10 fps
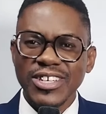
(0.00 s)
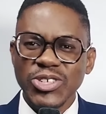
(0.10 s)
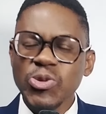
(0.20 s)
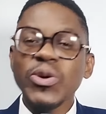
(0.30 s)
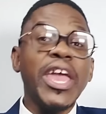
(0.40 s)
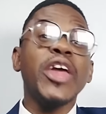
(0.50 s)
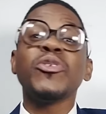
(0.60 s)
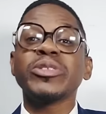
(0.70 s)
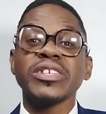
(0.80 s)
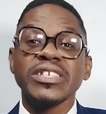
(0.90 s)
You
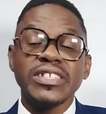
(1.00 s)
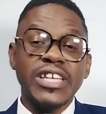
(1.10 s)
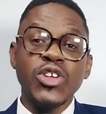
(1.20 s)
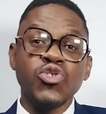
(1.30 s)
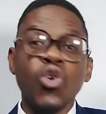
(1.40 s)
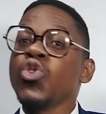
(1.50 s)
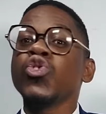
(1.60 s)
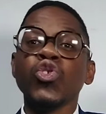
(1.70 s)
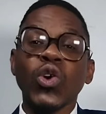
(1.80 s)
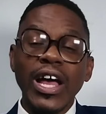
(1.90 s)
cannot say no.
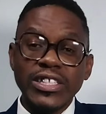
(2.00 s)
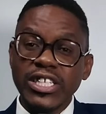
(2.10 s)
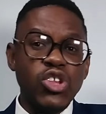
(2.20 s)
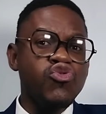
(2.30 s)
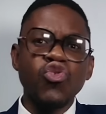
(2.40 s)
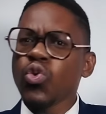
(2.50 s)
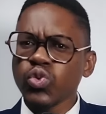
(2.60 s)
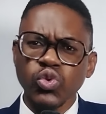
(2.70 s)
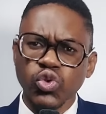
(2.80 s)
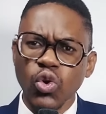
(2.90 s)
You can't say no
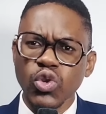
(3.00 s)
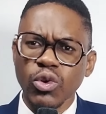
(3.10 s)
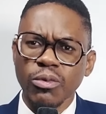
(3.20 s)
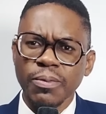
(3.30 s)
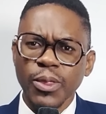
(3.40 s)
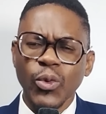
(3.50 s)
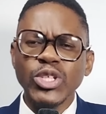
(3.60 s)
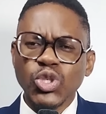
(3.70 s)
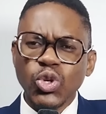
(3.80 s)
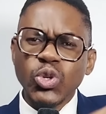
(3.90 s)
to Zondo. When
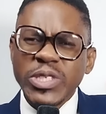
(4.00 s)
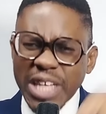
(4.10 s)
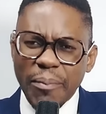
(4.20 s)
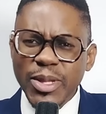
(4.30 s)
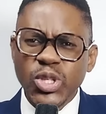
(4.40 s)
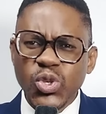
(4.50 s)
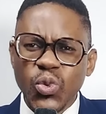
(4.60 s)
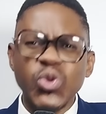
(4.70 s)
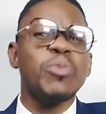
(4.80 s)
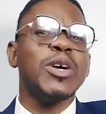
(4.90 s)
Zondo summons
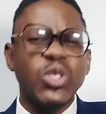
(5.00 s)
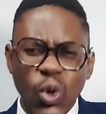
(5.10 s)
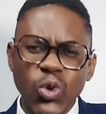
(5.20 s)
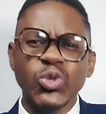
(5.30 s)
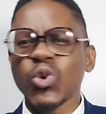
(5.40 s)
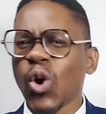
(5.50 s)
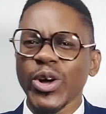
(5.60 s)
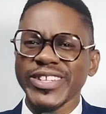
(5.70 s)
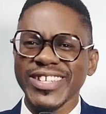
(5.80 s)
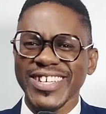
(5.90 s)
you, you must go to
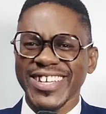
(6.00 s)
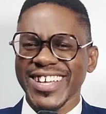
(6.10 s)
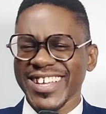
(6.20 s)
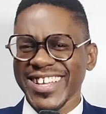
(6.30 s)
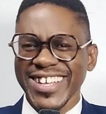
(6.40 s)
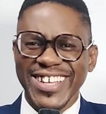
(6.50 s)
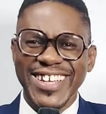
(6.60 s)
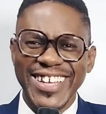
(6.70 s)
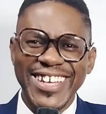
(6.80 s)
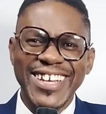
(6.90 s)
court. And
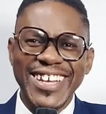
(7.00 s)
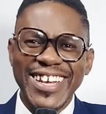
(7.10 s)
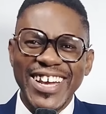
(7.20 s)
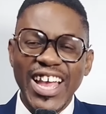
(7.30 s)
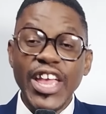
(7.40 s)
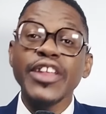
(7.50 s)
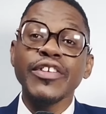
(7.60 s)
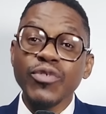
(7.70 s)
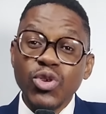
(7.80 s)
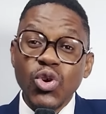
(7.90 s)

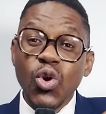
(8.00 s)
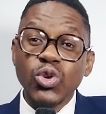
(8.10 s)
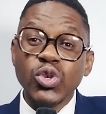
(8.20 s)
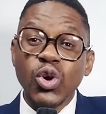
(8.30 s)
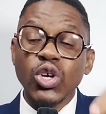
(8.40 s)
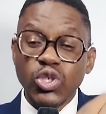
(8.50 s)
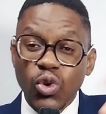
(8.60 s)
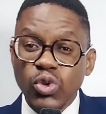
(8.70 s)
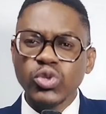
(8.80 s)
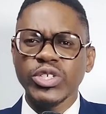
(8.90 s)
if you don't go to court, you
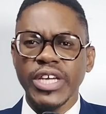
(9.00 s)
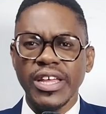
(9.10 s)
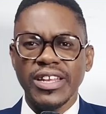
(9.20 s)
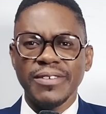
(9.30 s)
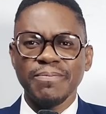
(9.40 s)
go to jail.